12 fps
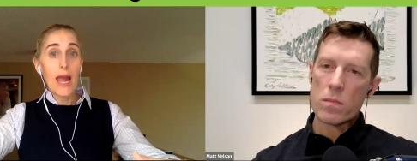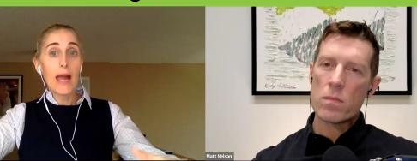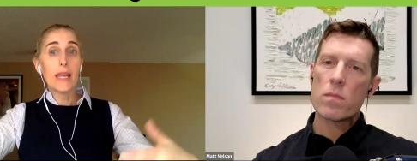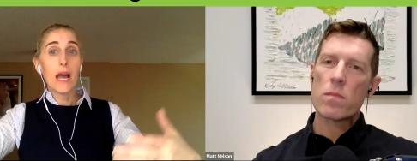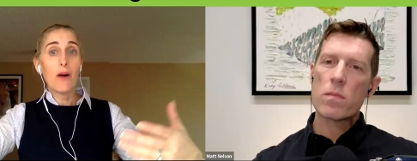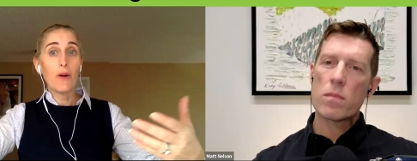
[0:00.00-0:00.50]

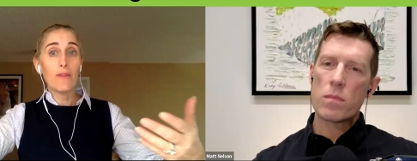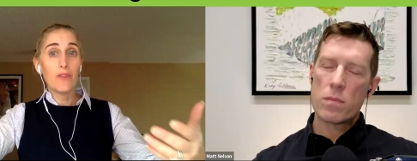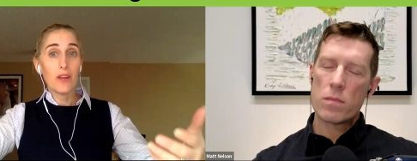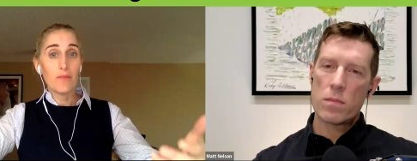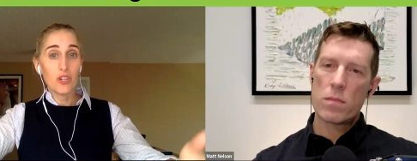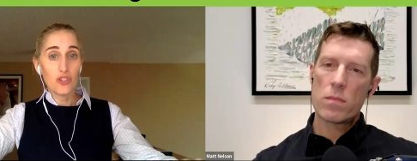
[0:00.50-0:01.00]
Speaker 1: And now I've
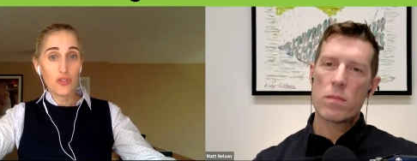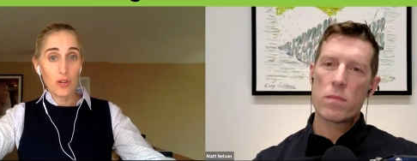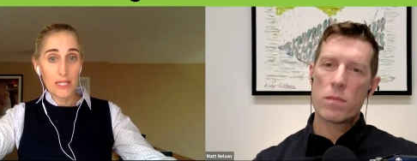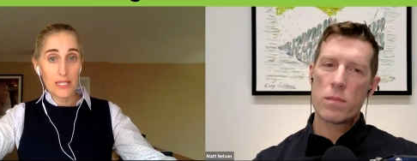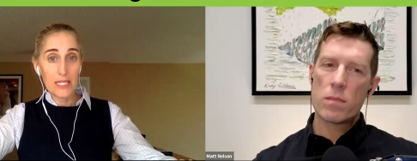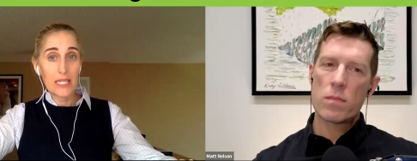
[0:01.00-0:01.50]
named a
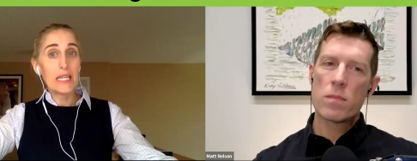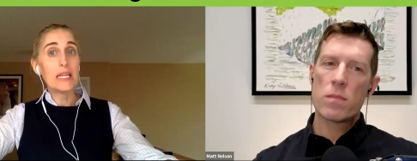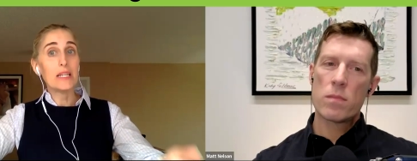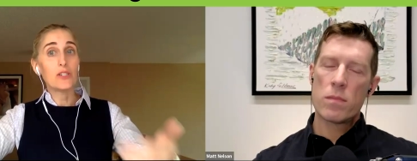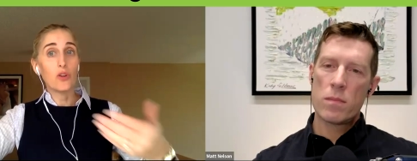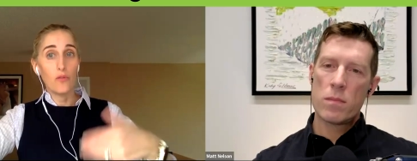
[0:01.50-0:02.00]

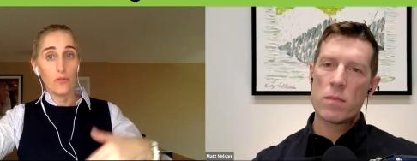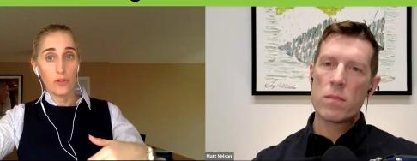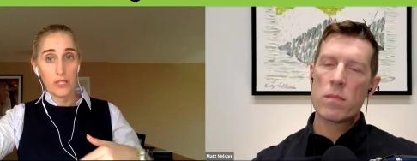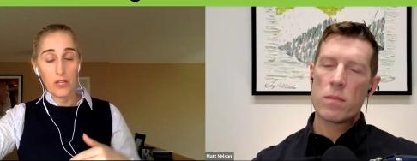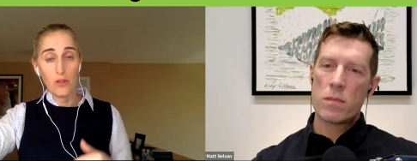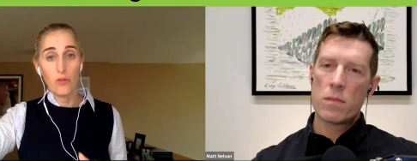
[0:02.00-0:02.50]
trustee to
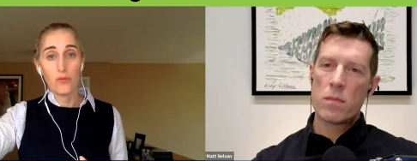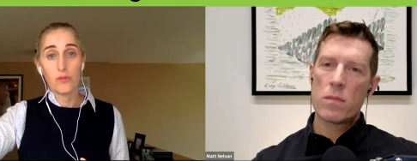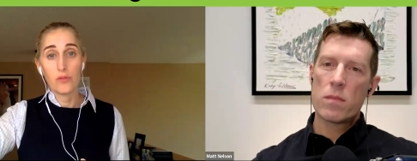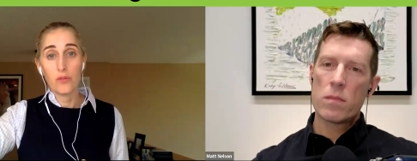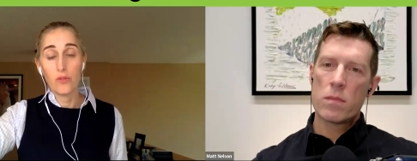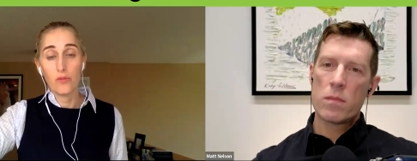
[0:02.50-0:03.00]
oversee
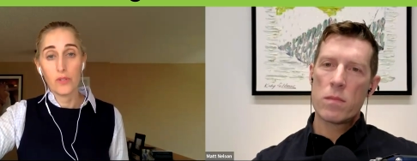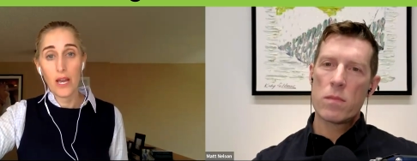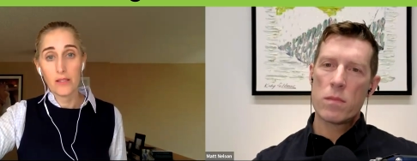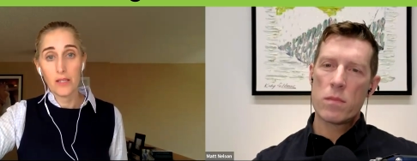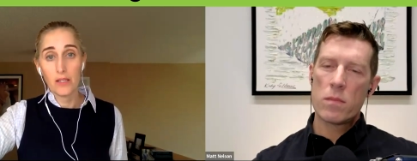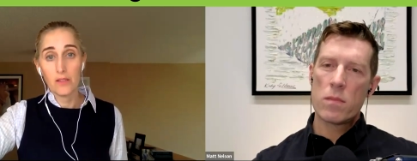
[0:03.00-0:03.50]
those those
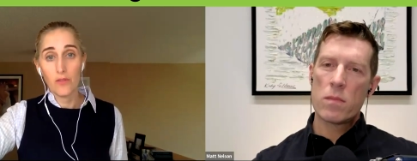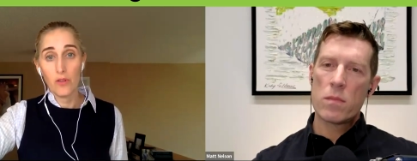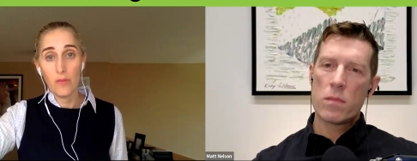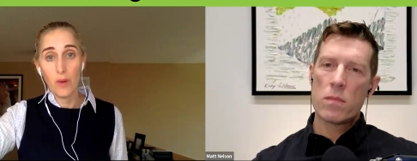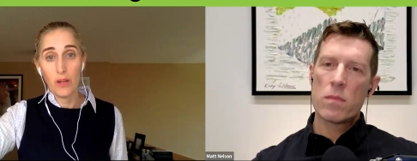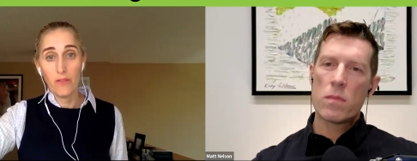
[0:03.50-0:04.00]
assets for
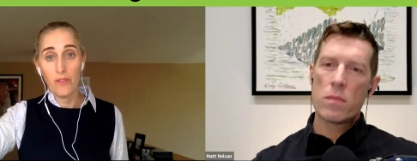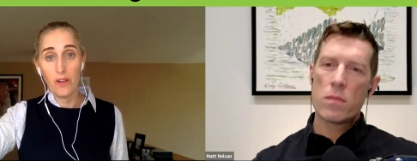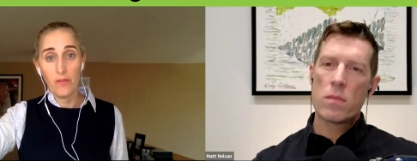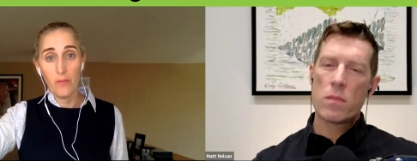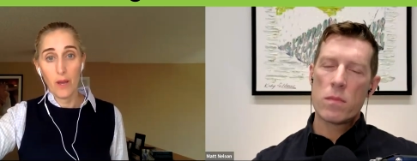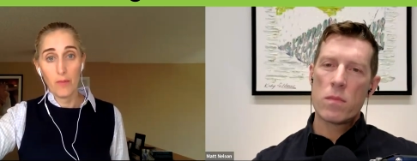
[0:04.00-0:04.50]
the benefit
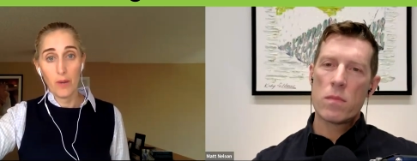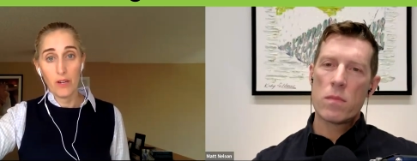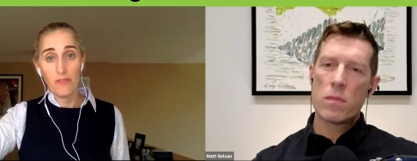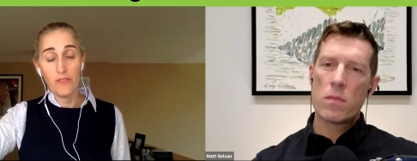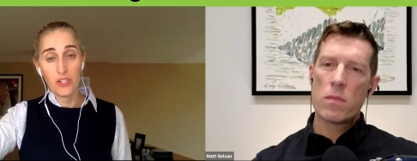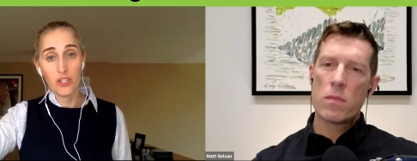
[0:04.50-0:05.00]
of my
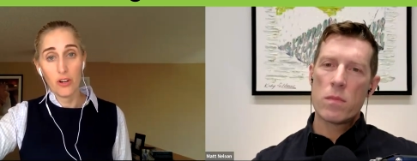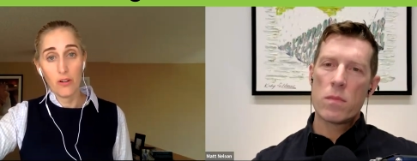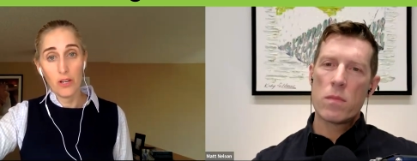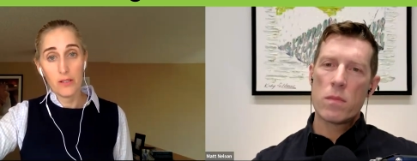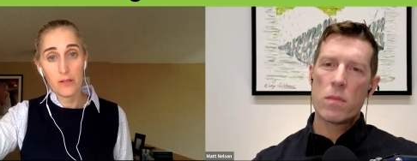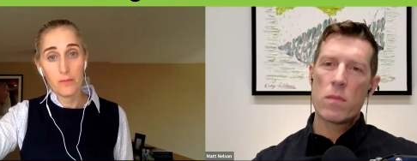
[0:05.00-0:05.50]

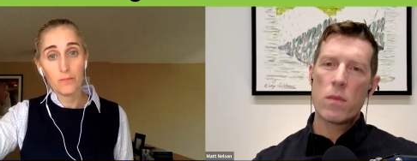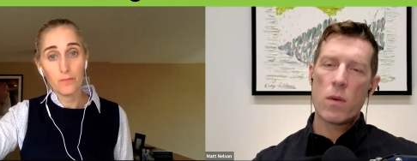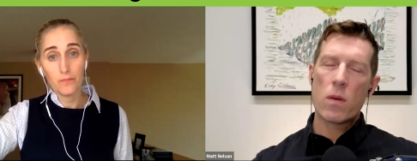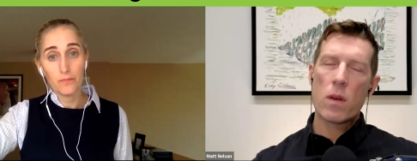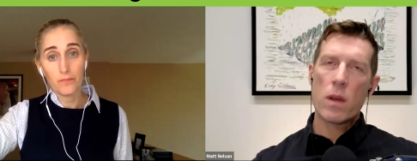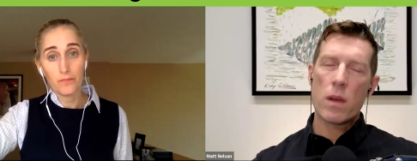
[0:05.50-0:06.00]
beneficiaries.
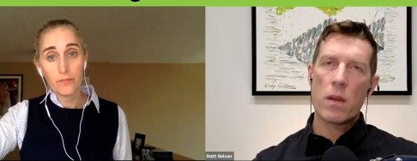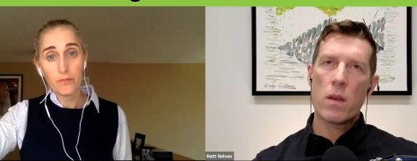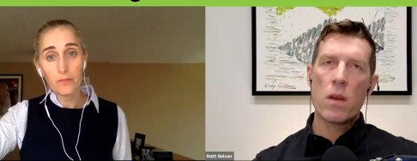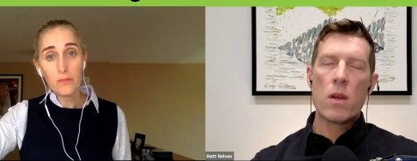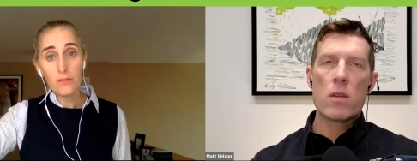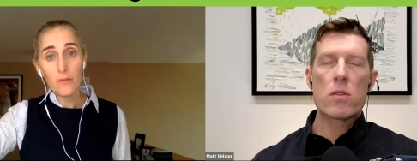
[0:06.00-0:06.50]
Speaker 2: Okay.
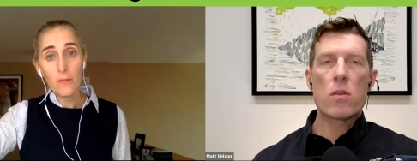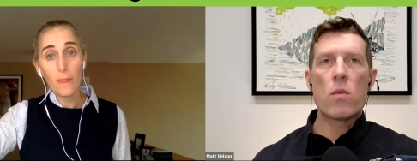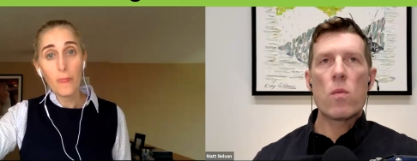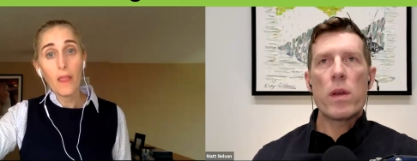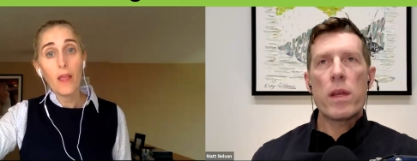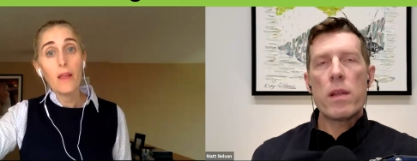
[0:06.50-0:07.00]
So
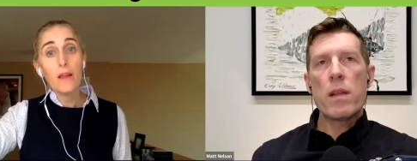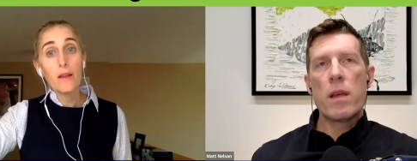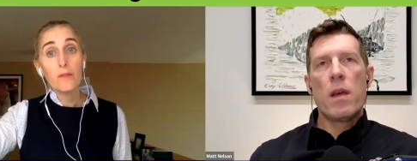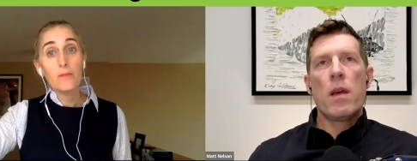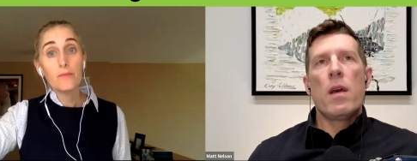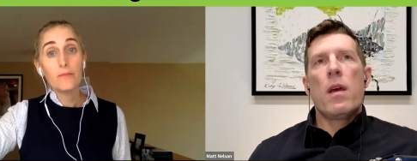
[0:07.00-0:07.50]
when,
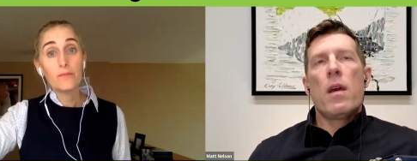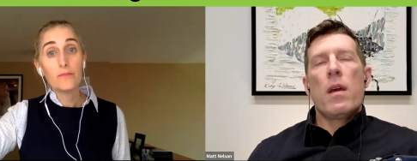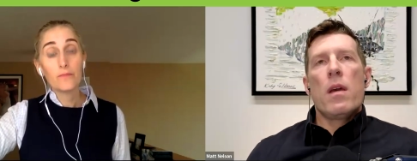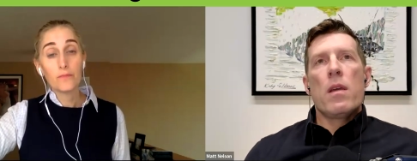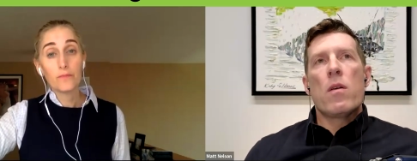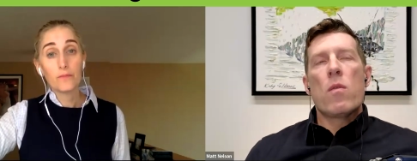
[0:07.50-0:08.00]

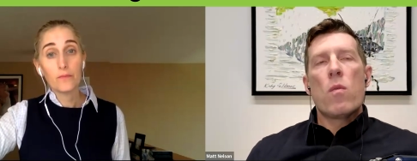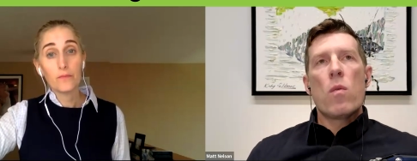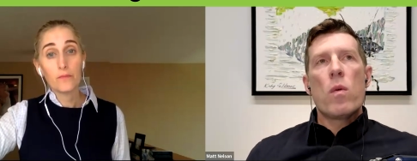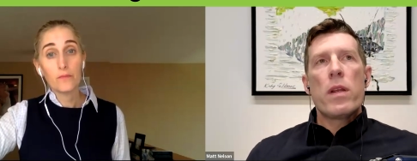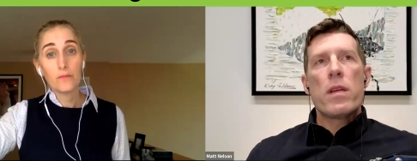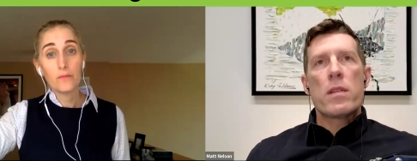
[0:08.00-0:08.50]
you know,
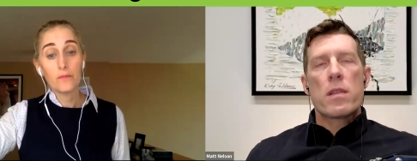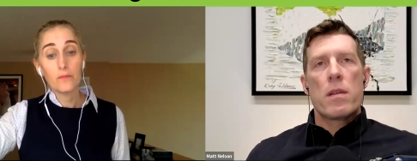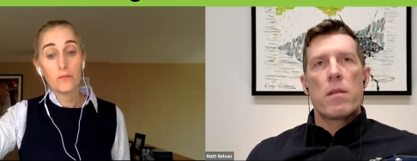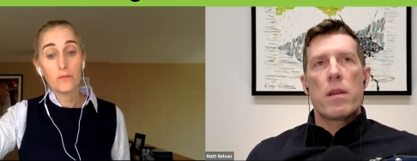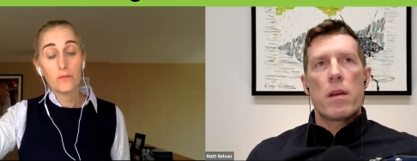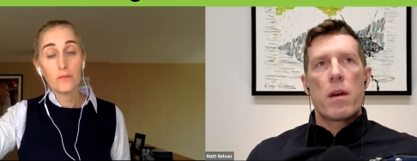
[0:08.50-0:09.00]
when is
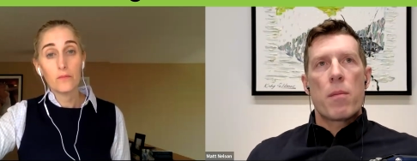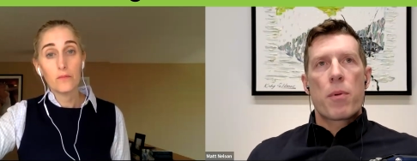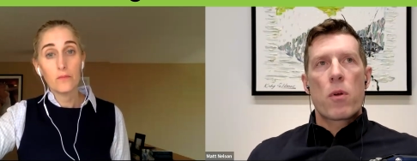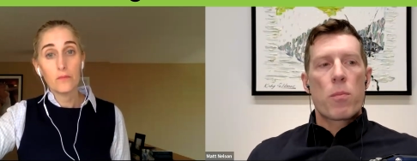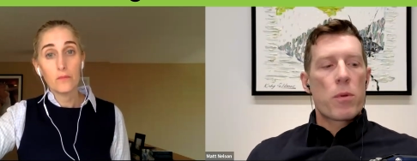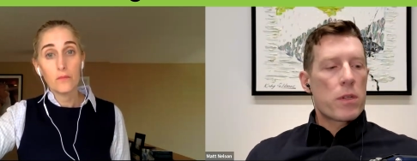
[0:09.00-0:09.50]
it
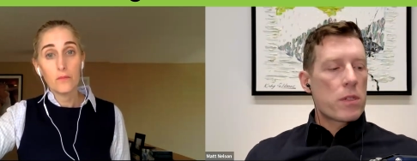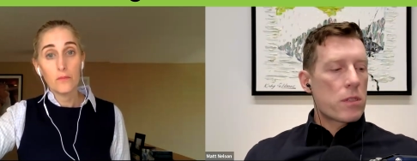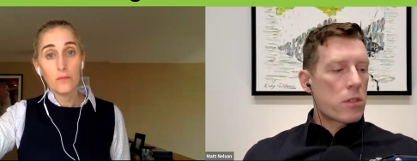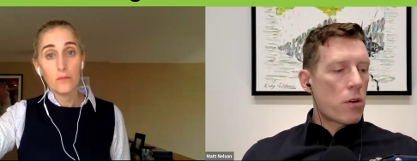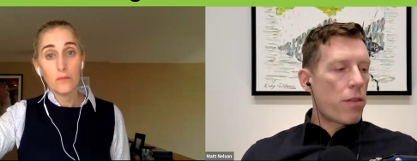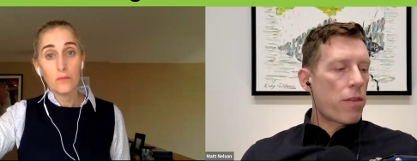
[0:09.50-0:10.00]
appropriate to
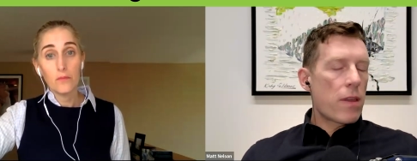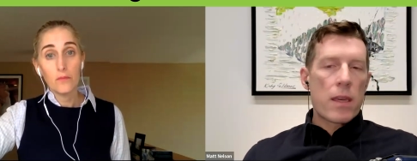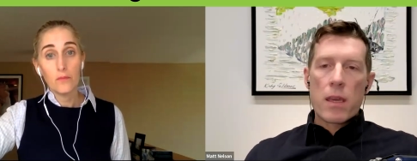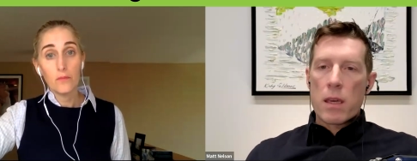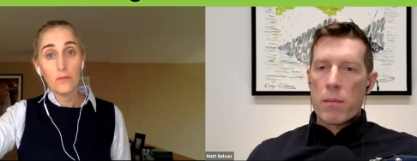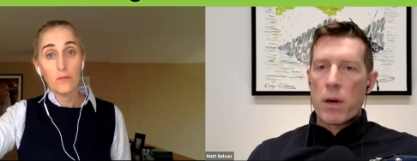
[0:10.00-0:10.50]
start
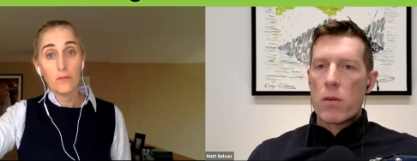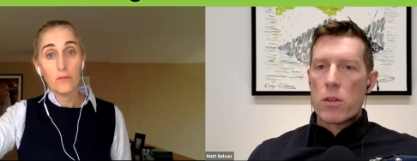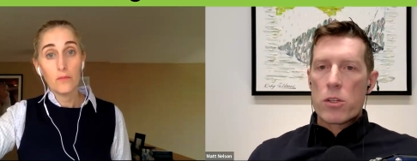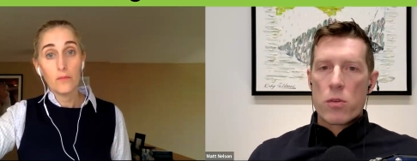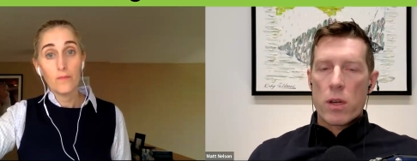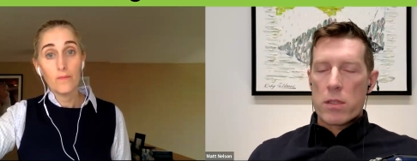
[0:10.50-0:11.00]
thinking about
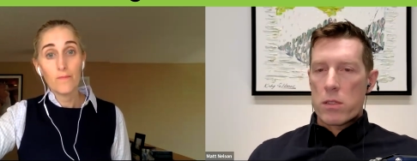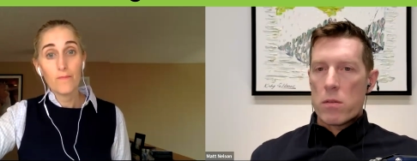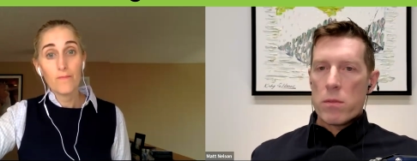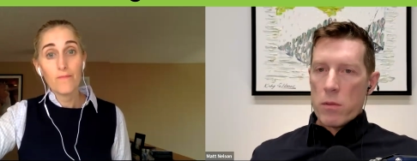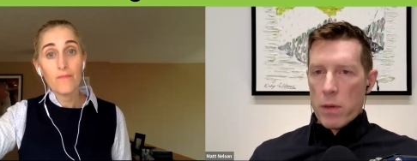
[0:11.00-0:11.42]
trust? You you